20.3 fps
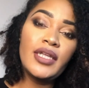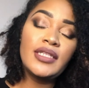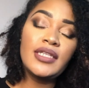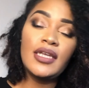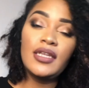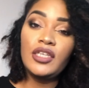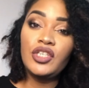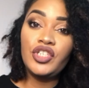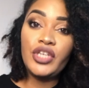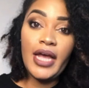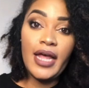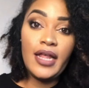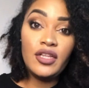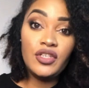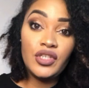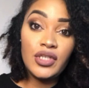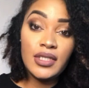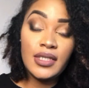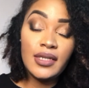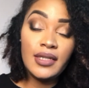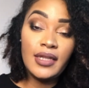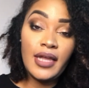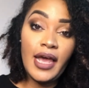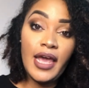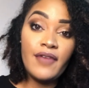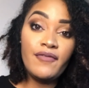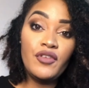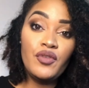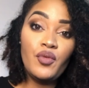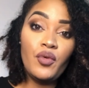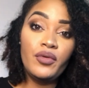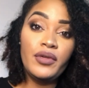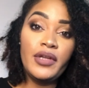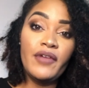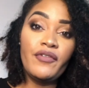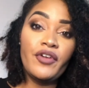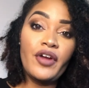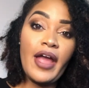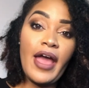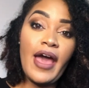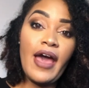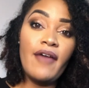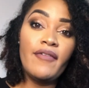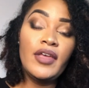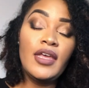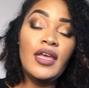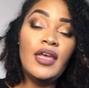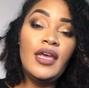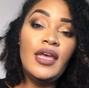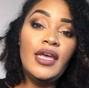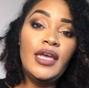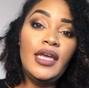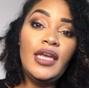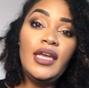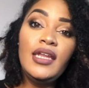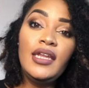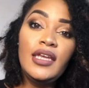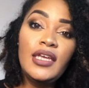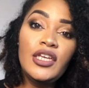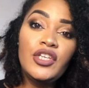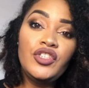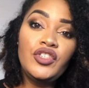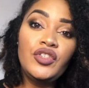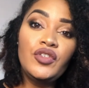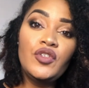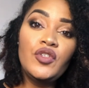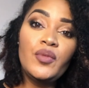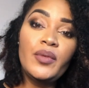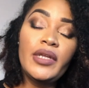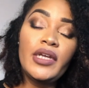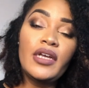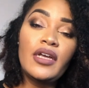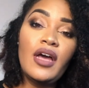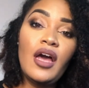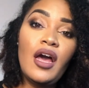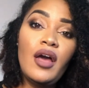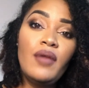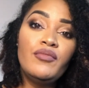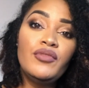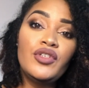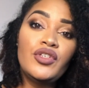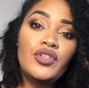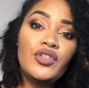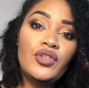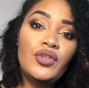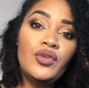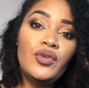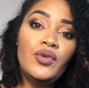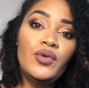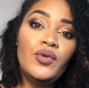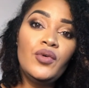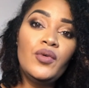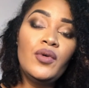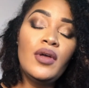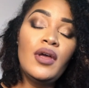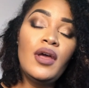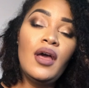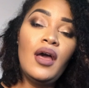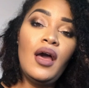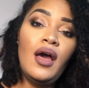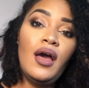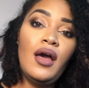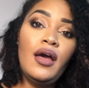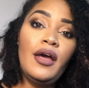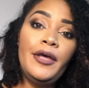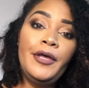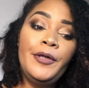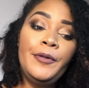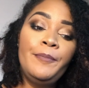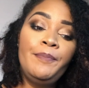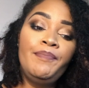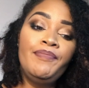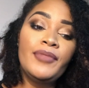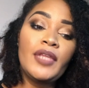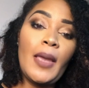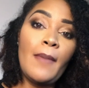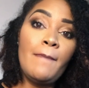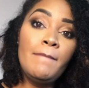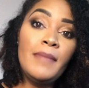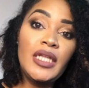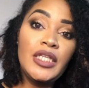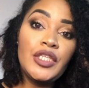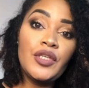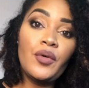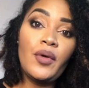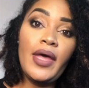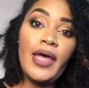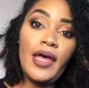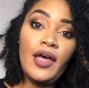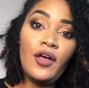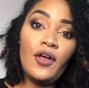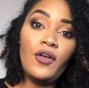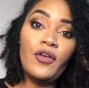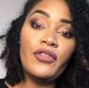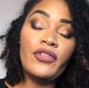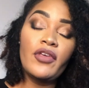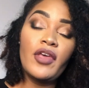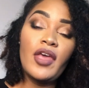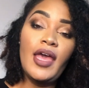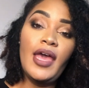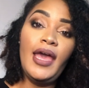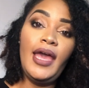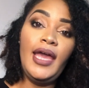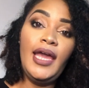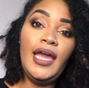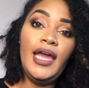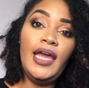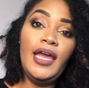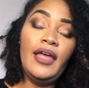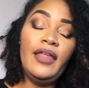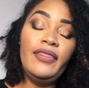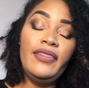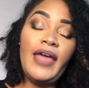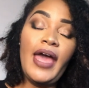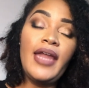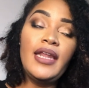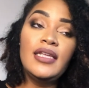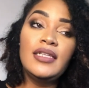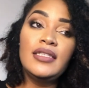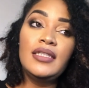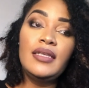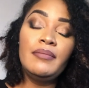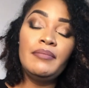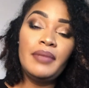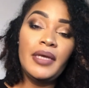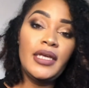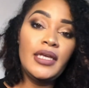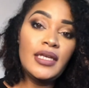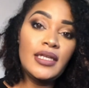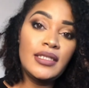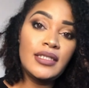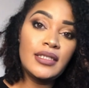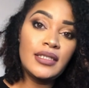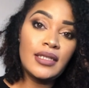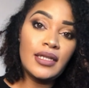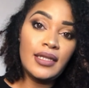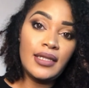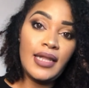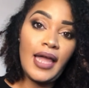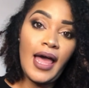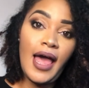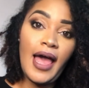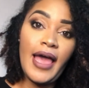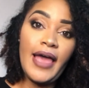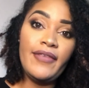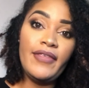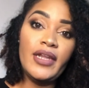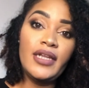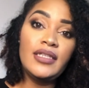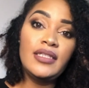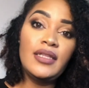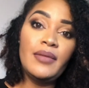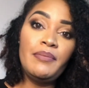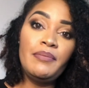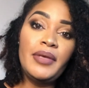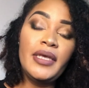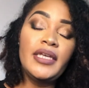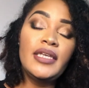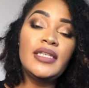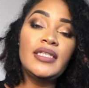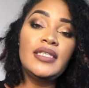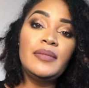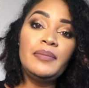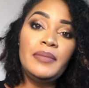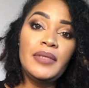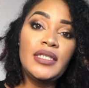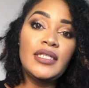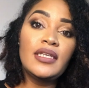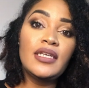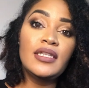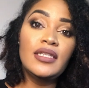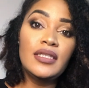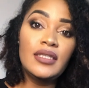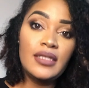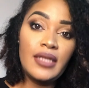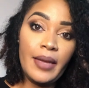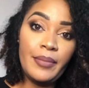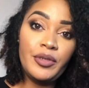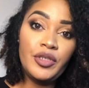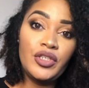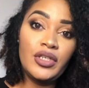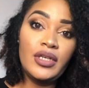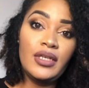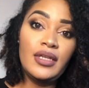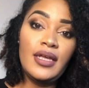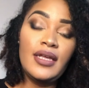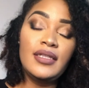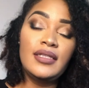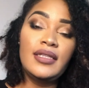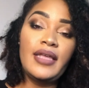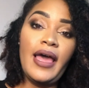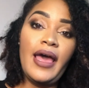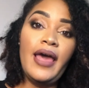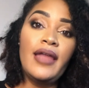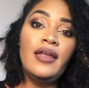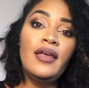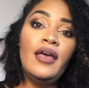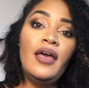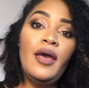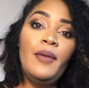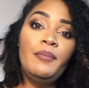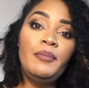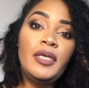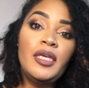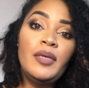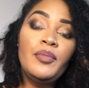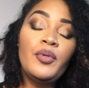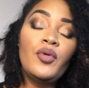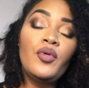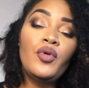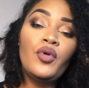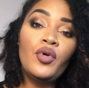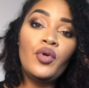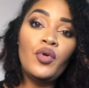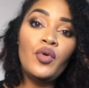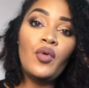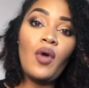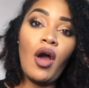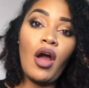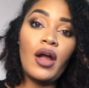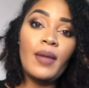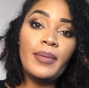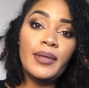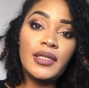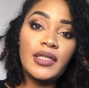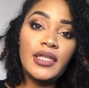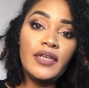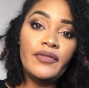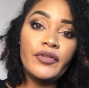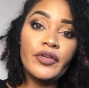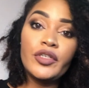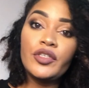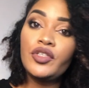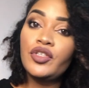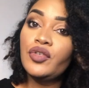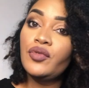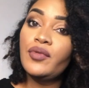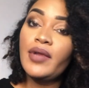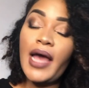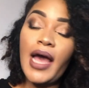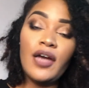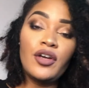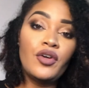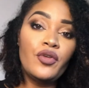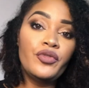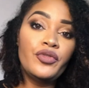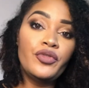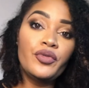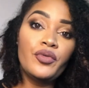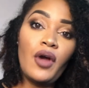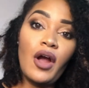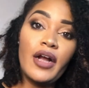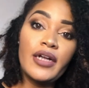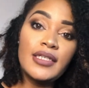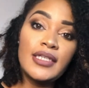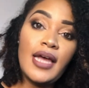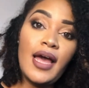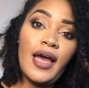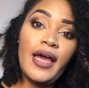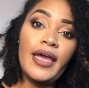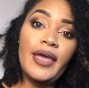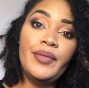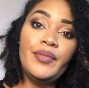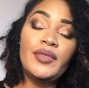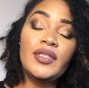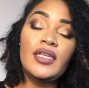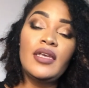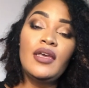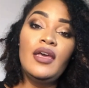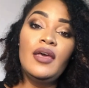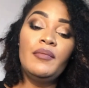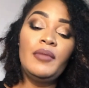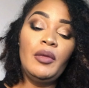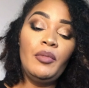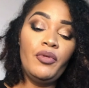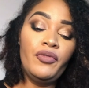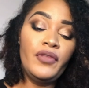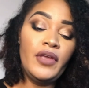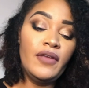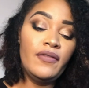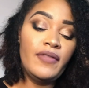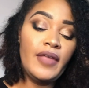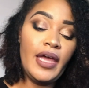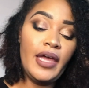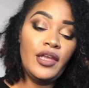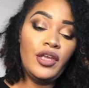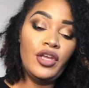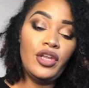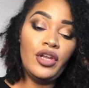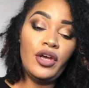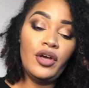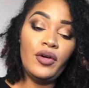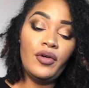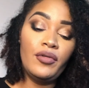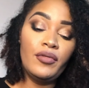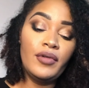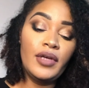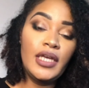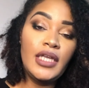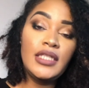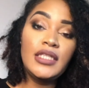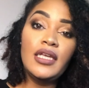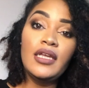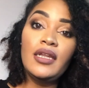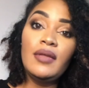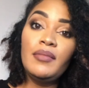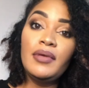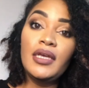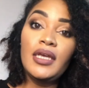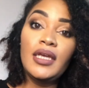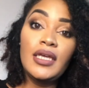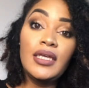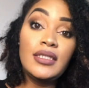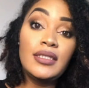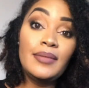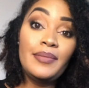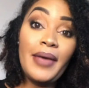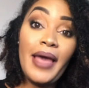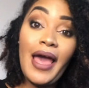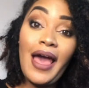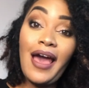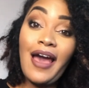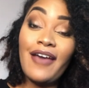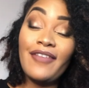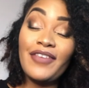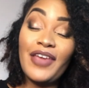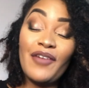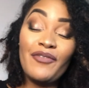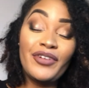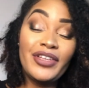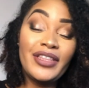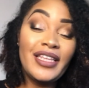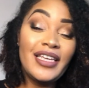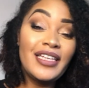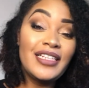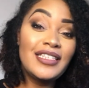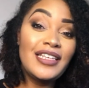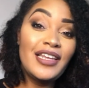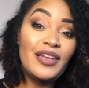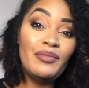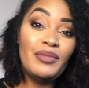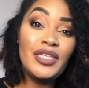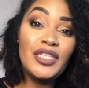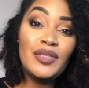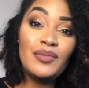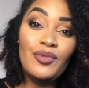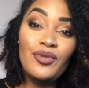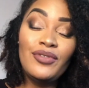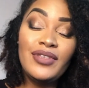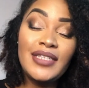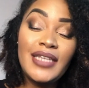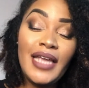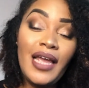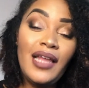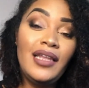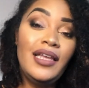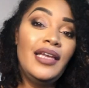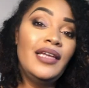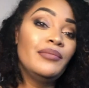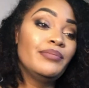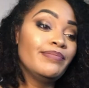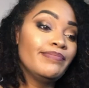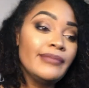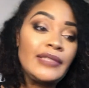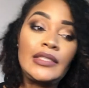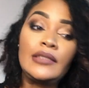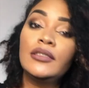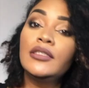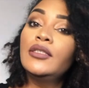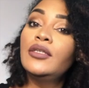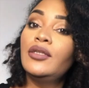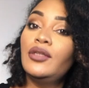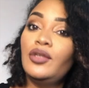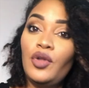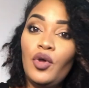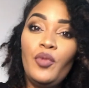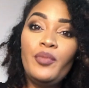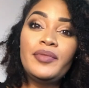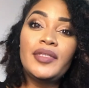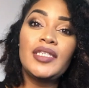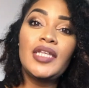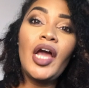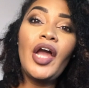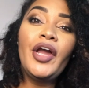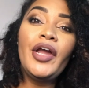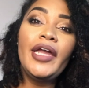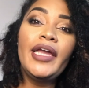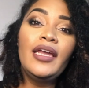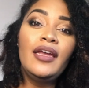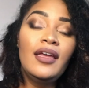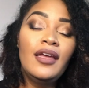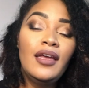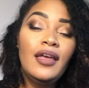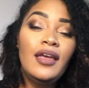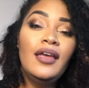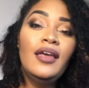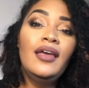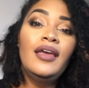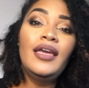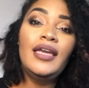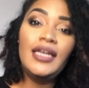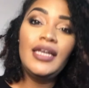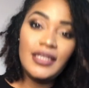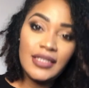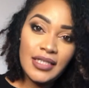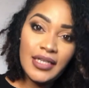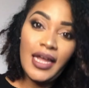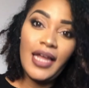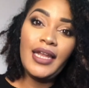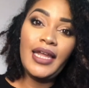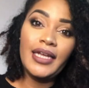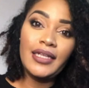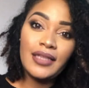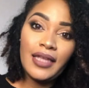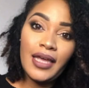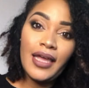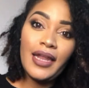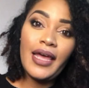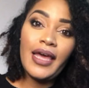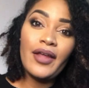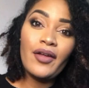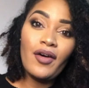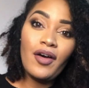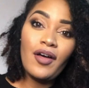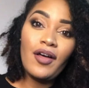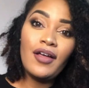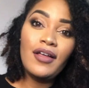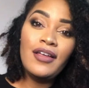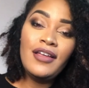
any challenges in life. You will never have any issues when it comes to mental health. And that is the biggest lie. That is the biggest misconception, is that people who are believers do not go through hard times. People think that, it's going to be an easy path. Everything is going to be smooth sailing. Nope, sorry. It's not like that at all.